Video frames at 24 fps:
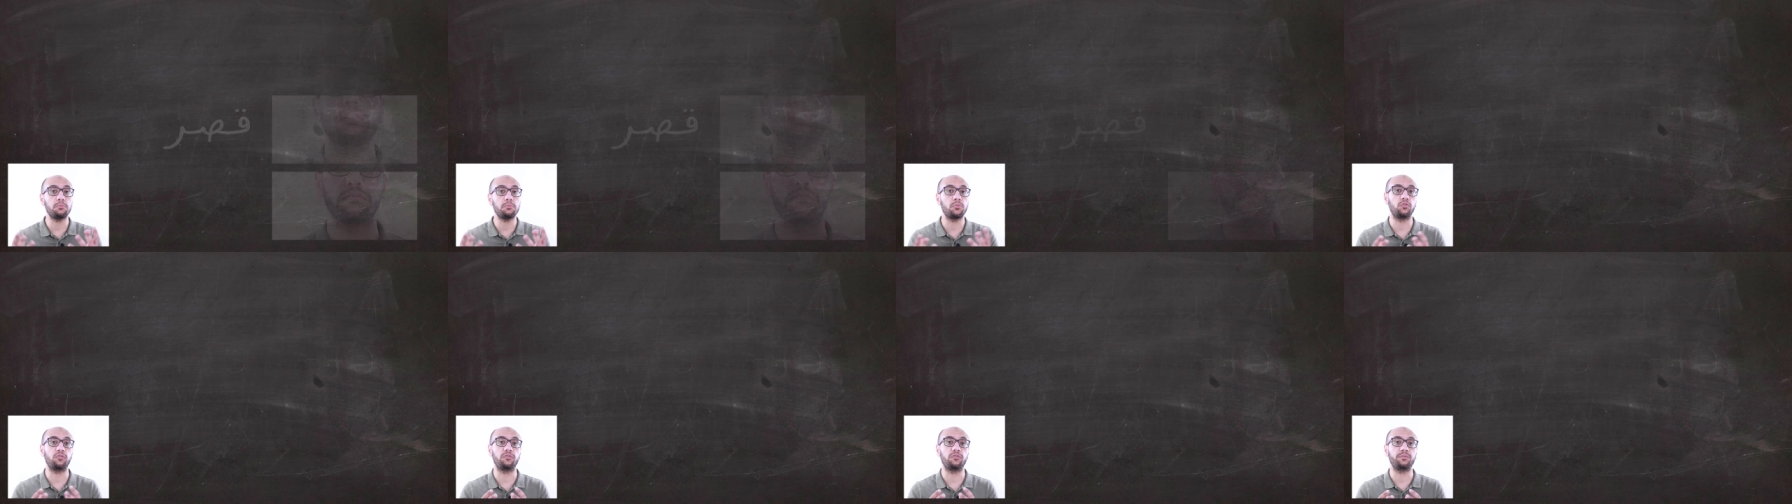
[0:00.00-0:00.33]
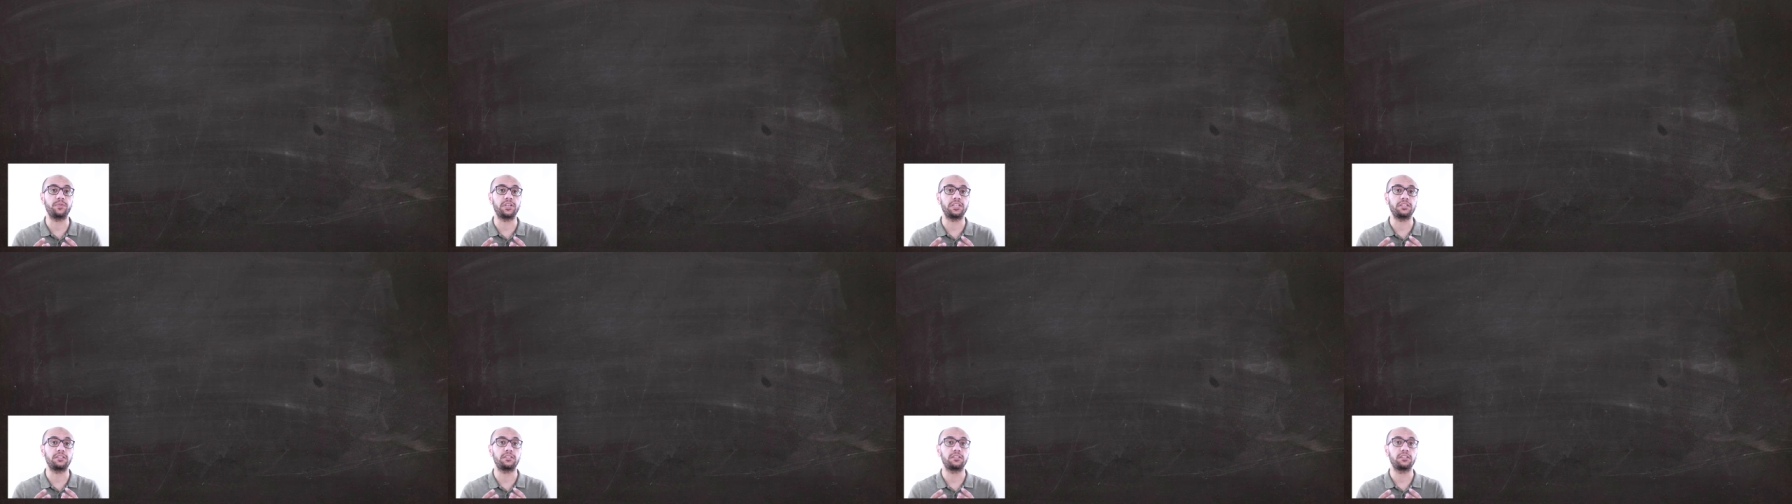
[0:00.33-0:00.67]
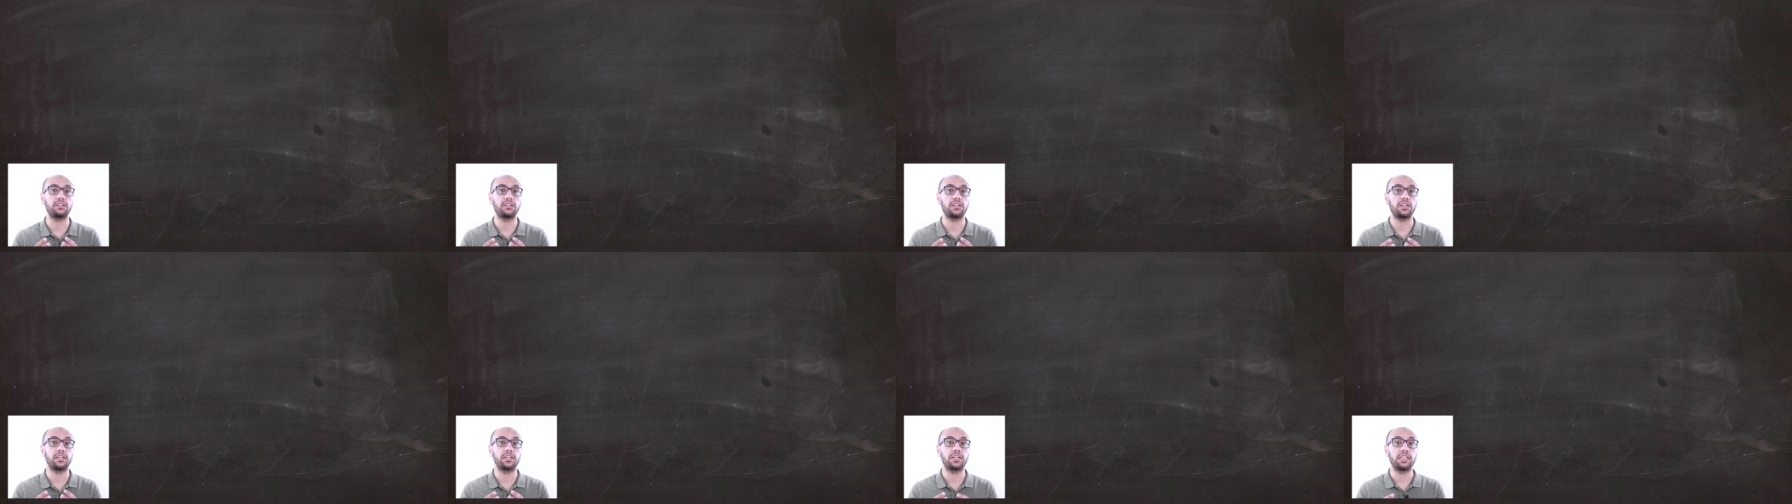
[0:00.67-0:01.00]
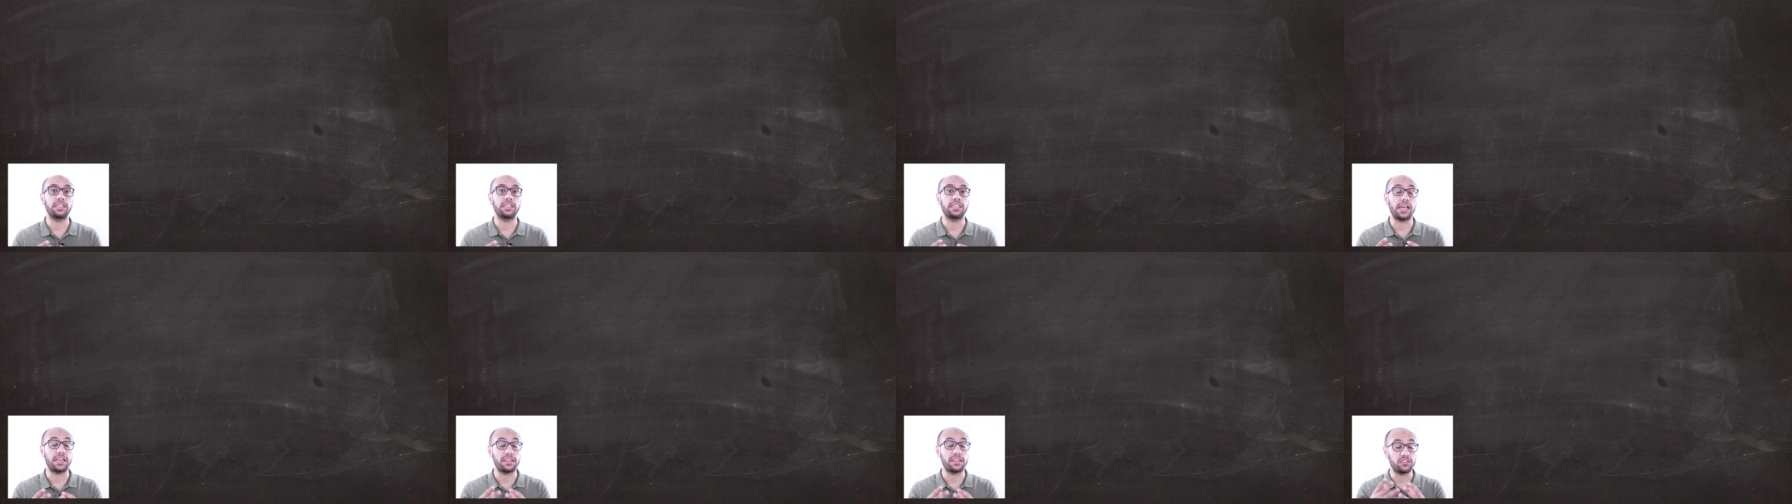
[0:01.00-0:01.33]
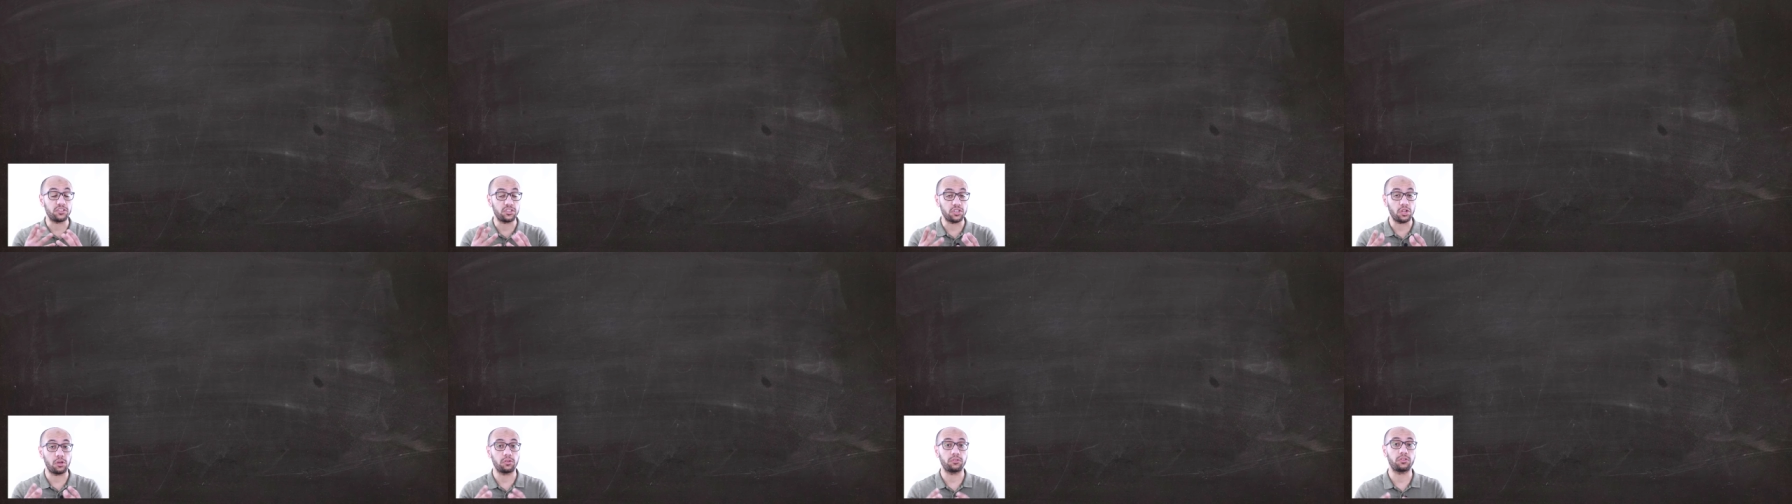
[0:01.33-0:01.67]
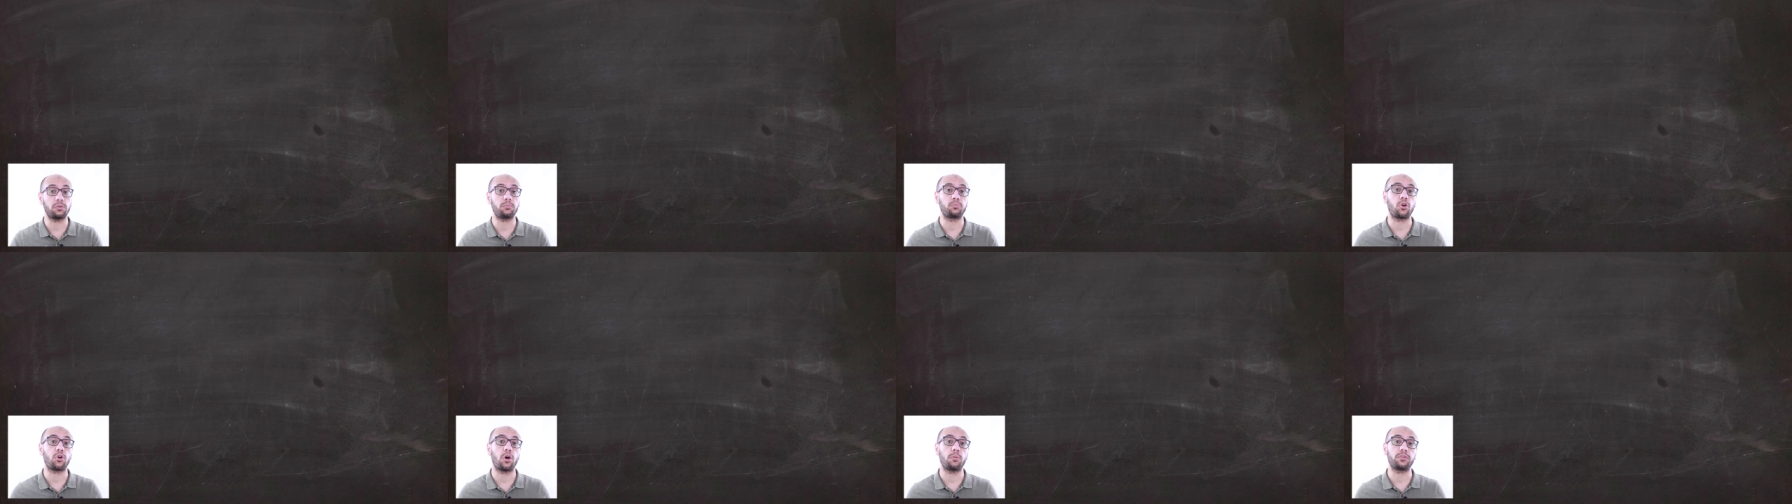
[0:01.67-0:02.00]
movement, that is not
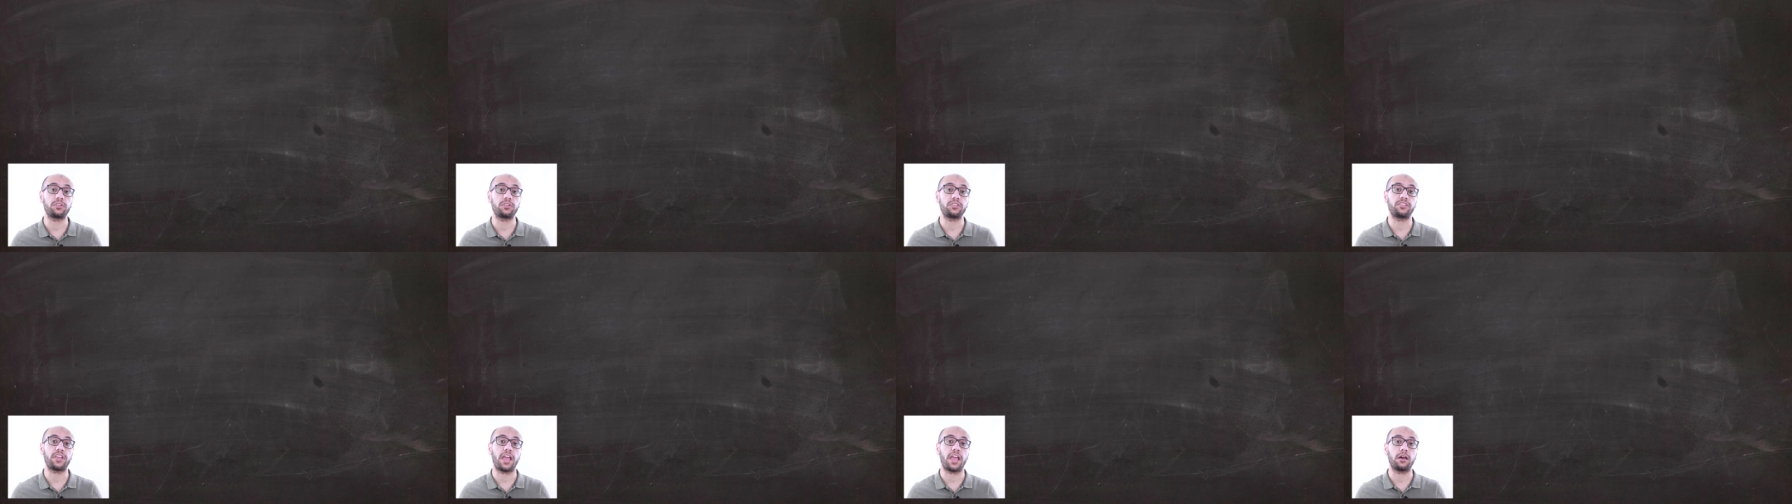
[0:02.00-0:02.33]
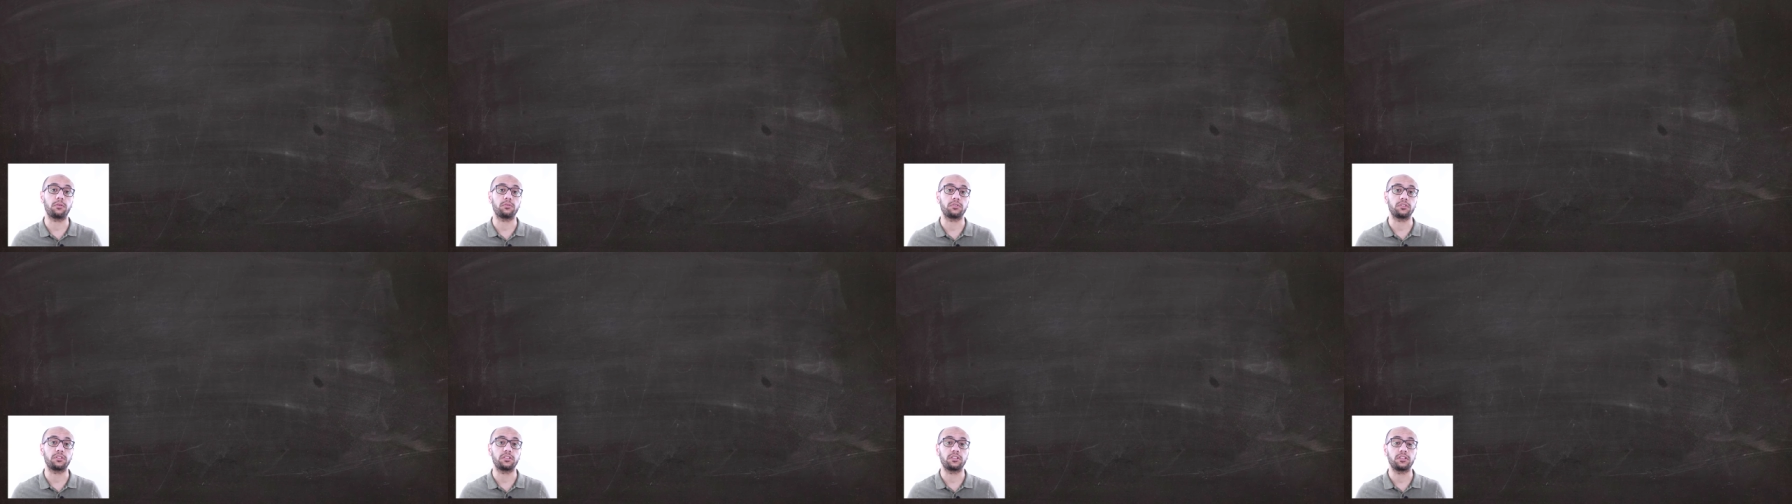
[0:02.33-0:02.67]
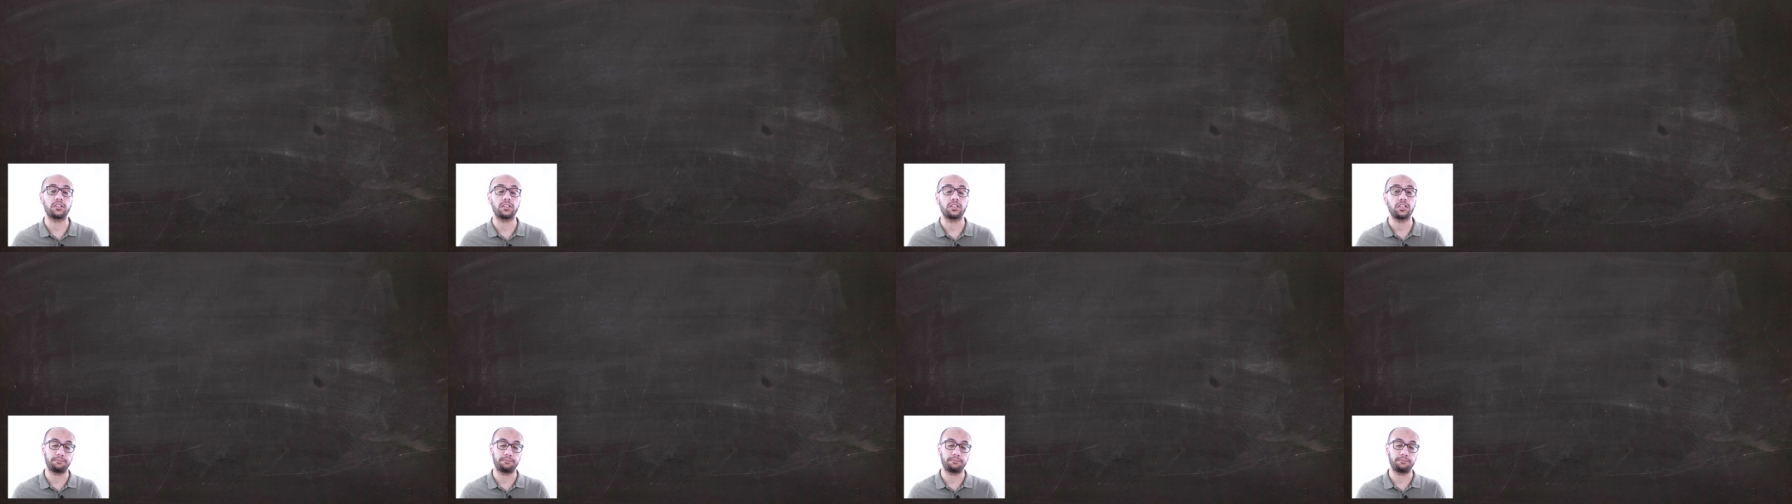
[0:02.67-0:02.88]
the proper sound.